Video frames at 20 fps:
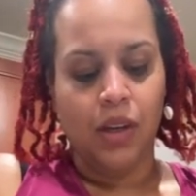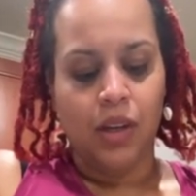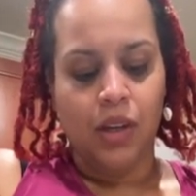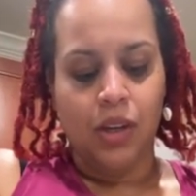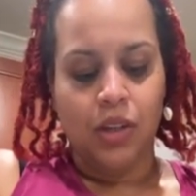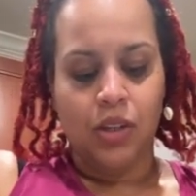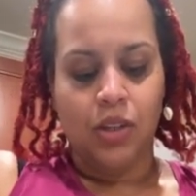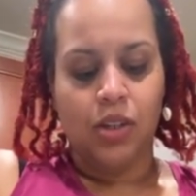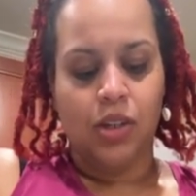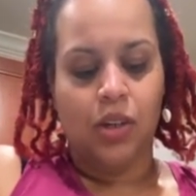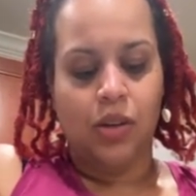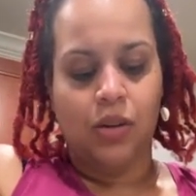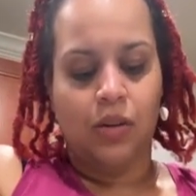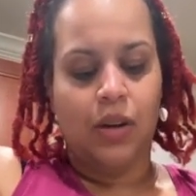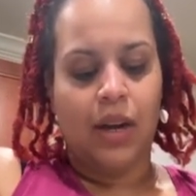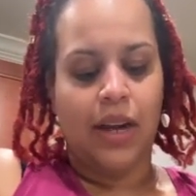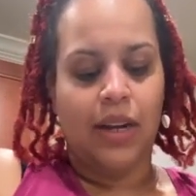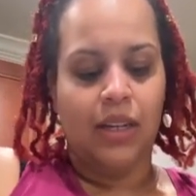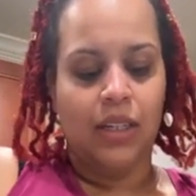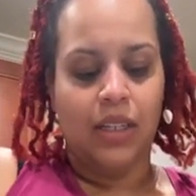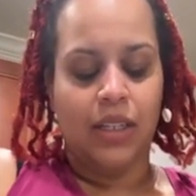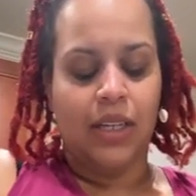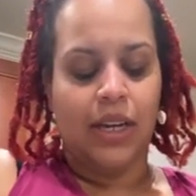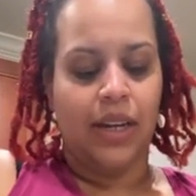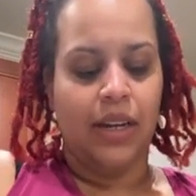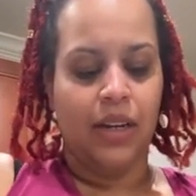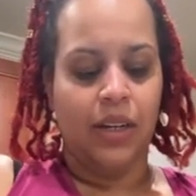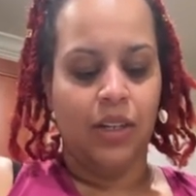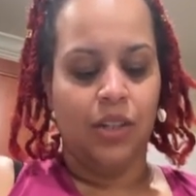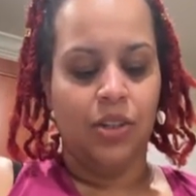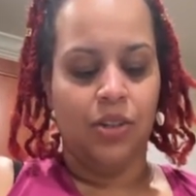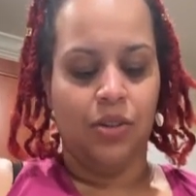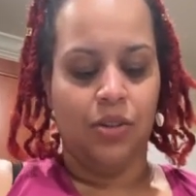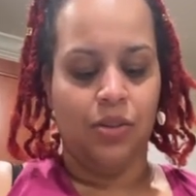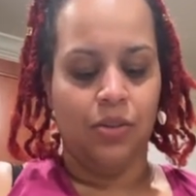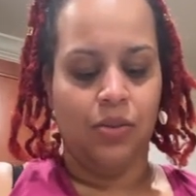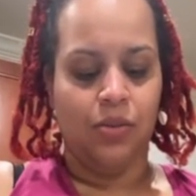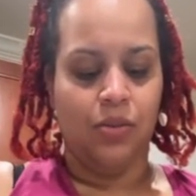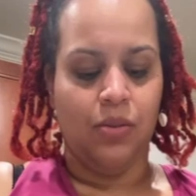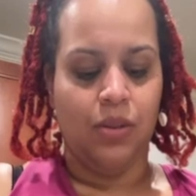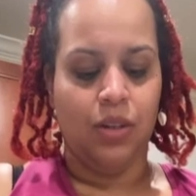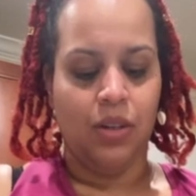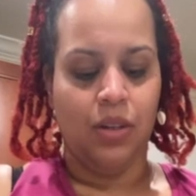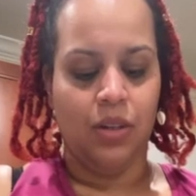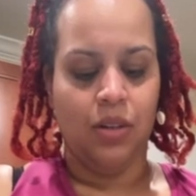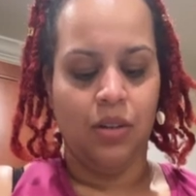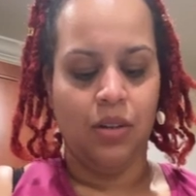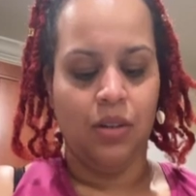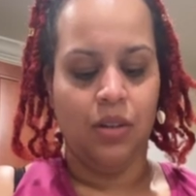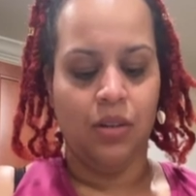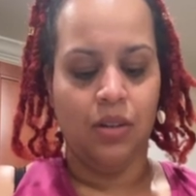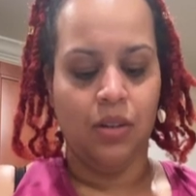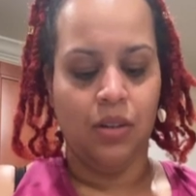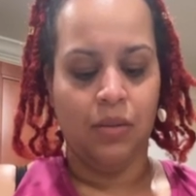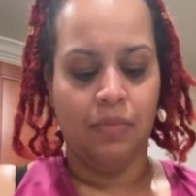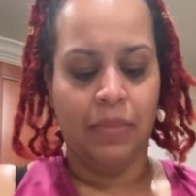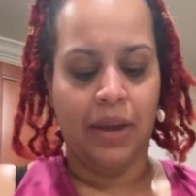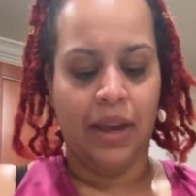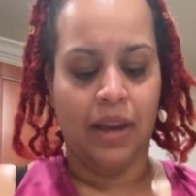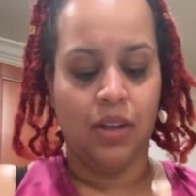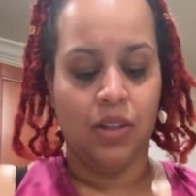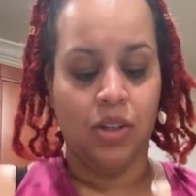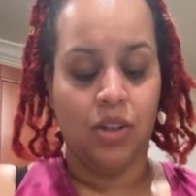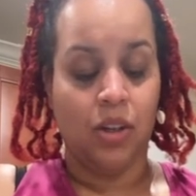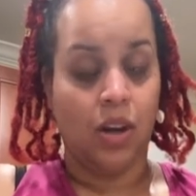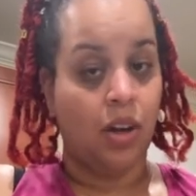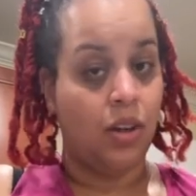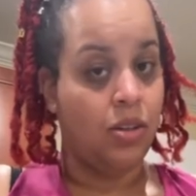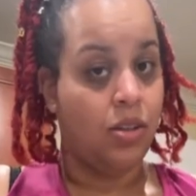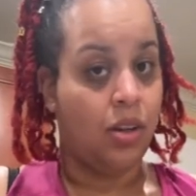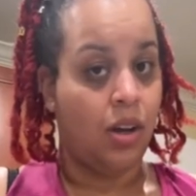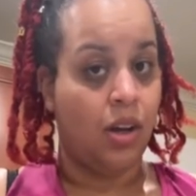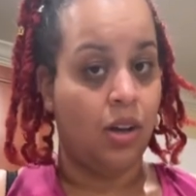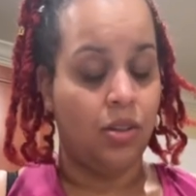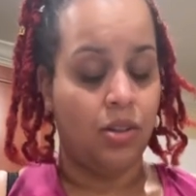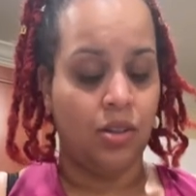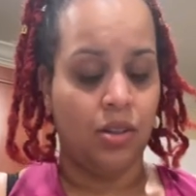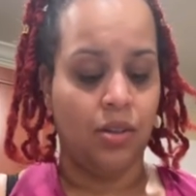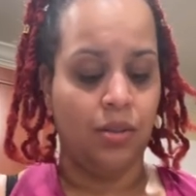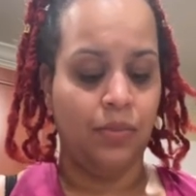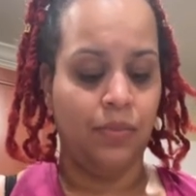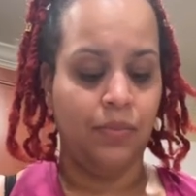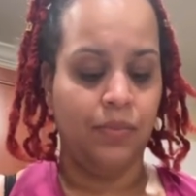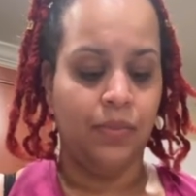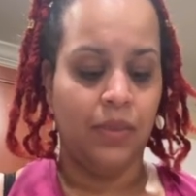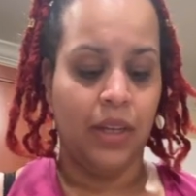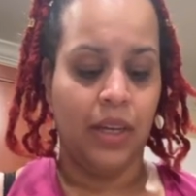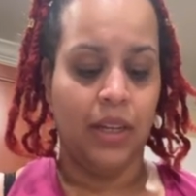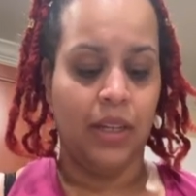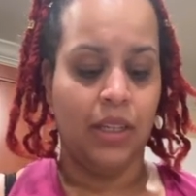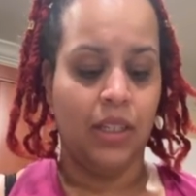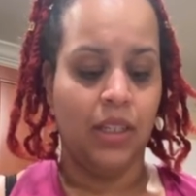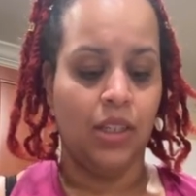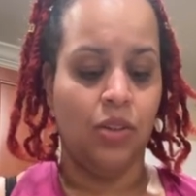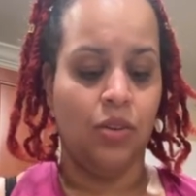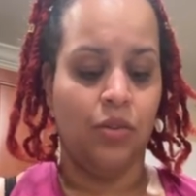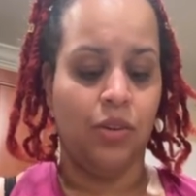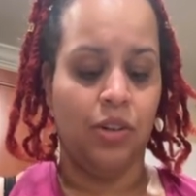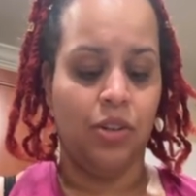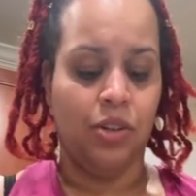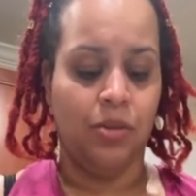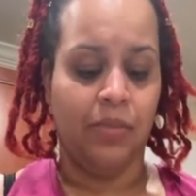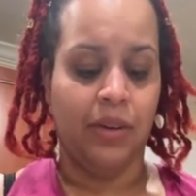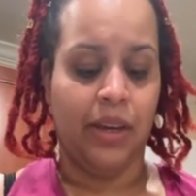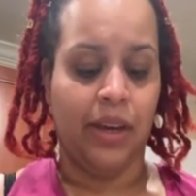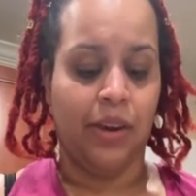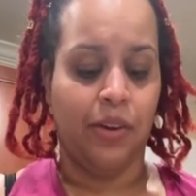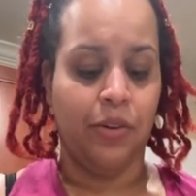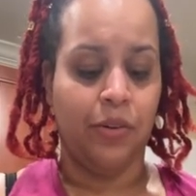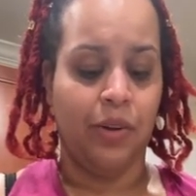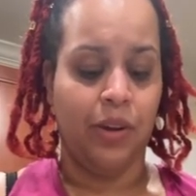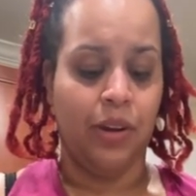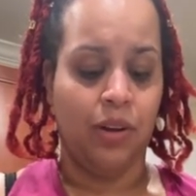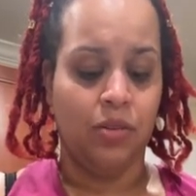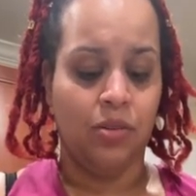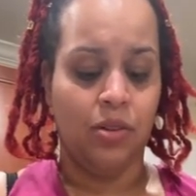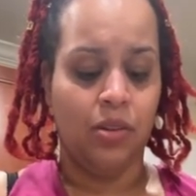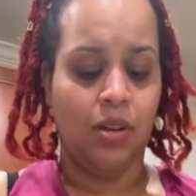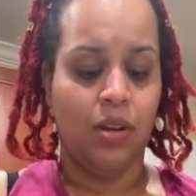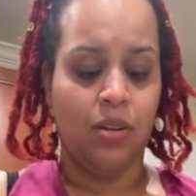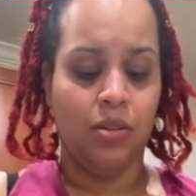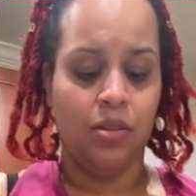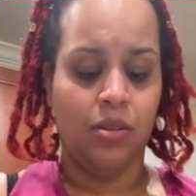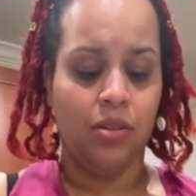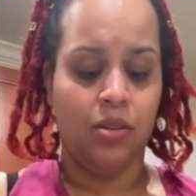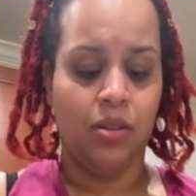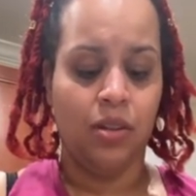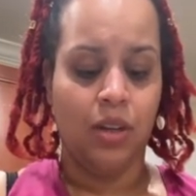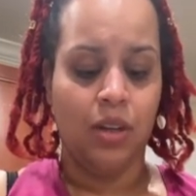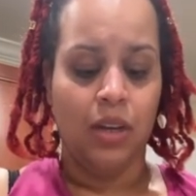So I decided to make a sauce also. And this is going to be a Creole sauce.